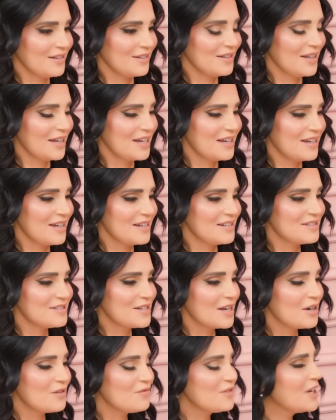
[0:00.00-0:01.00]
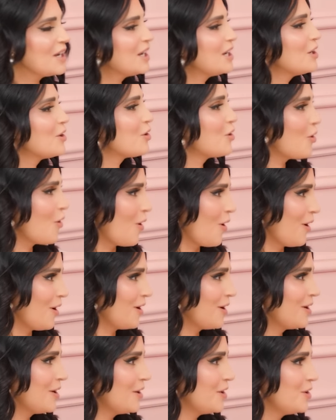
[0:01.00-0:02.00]
Like, instead of getting a
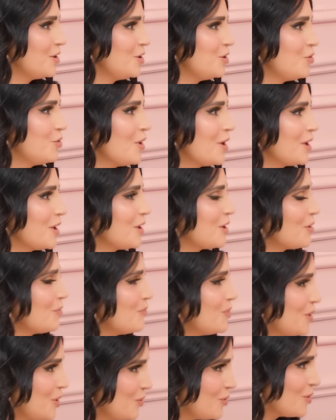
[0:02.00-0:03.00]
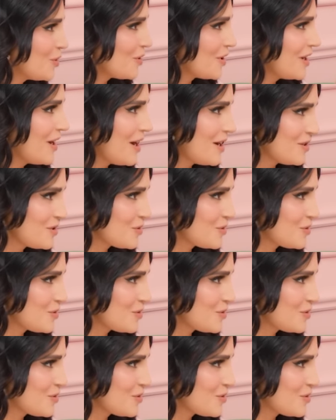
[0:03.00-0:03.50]
car, you got a computer in high